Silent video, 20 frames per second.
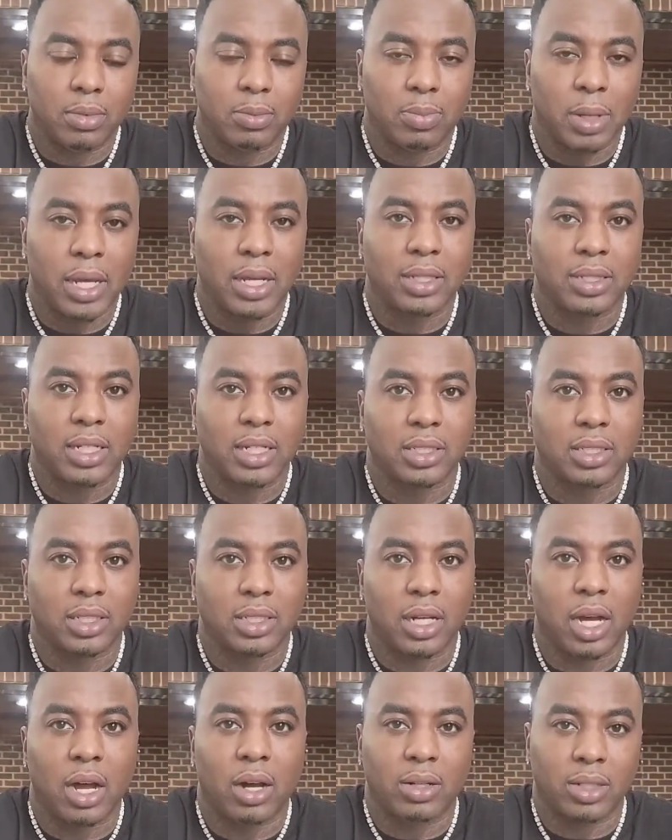pay
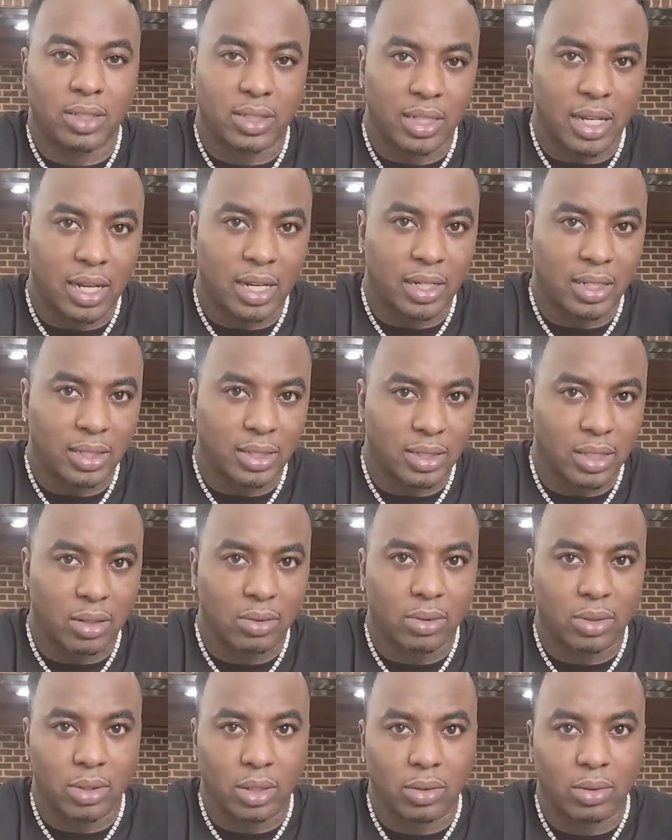attention to all the signs,
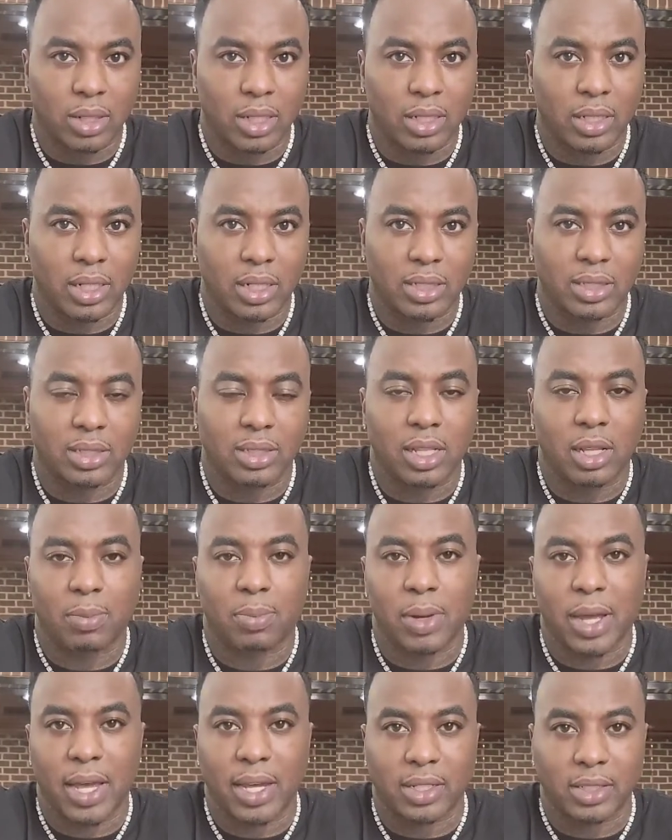don't, don't let nothing
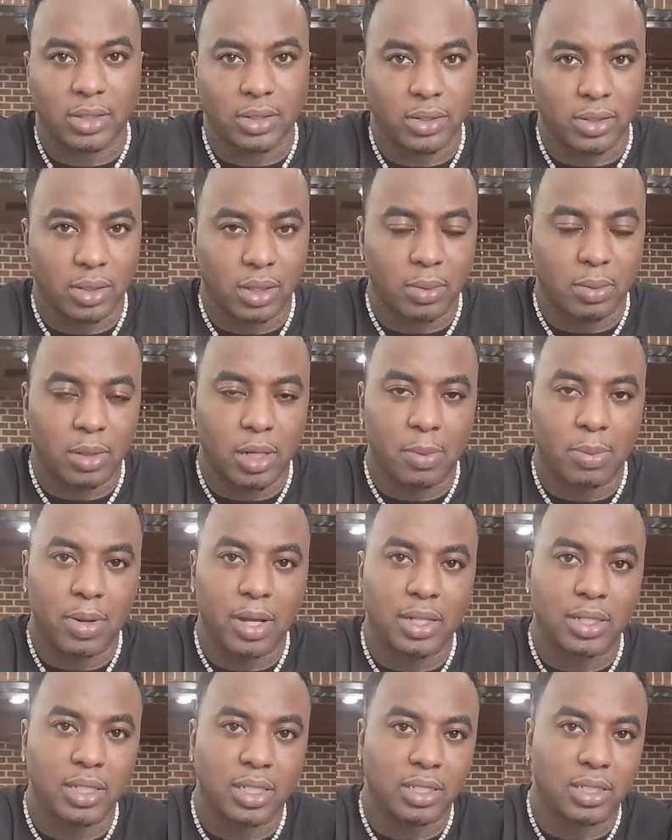slip past you, you know what I mean,
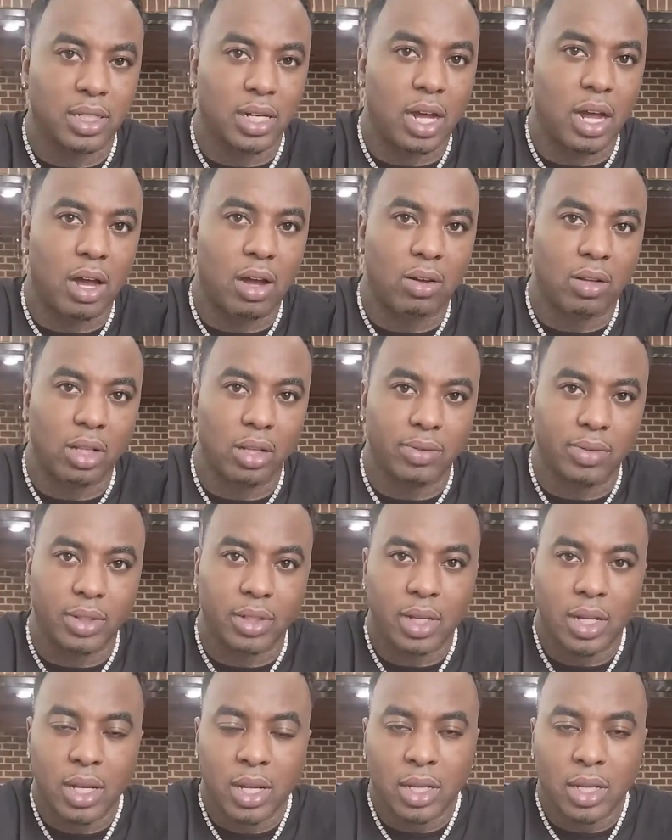pay attention to all of it,